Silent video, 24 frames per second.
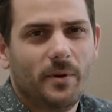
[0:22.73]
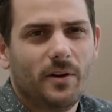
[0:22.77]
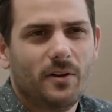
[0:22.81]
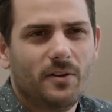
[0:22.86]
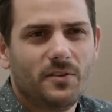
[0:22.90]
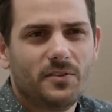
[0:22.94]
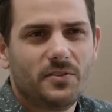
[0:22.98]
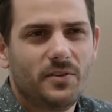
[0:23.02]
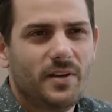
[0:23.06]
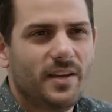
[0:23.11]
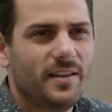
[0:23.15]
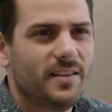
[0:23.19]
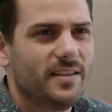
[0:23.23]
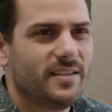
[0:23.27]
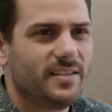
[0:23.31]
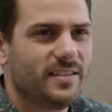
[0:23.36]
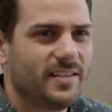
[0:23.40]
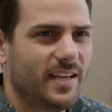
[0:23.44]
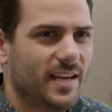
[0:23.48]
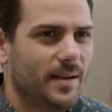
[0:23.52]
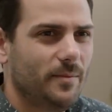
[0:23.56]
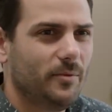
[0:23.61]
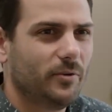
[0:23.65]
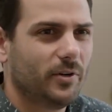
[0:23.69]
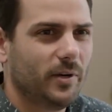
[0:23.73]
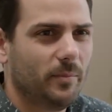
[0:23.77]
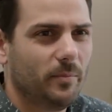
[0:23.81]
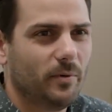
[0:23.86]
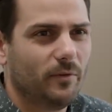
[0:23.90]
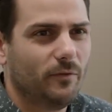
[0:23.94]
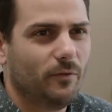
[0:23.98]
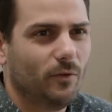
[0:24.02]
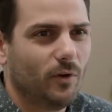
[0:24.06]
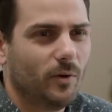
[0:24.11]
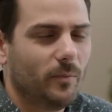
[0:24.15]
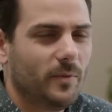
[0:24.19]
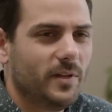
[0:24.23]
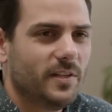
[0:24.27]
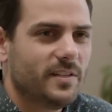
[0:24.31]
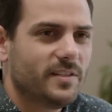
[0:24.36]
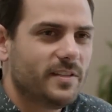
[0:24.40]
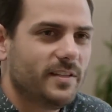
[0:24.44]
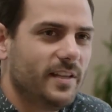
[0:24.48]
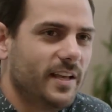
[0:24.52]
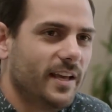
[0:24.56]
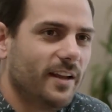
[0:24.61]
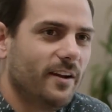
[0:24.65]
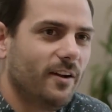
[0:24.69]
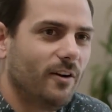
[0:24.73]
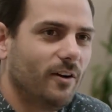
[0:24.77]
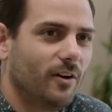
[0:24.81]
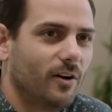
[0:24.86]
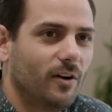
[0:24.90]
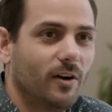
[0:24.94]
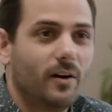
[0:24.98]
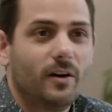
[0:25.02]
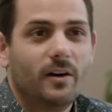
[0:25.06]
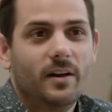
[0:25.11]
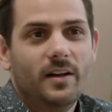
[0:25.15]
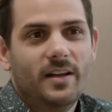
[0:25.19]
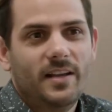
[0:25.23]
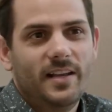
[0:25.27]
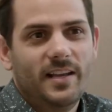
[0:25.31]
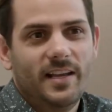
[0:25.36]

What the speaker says: but also had the same great performance that our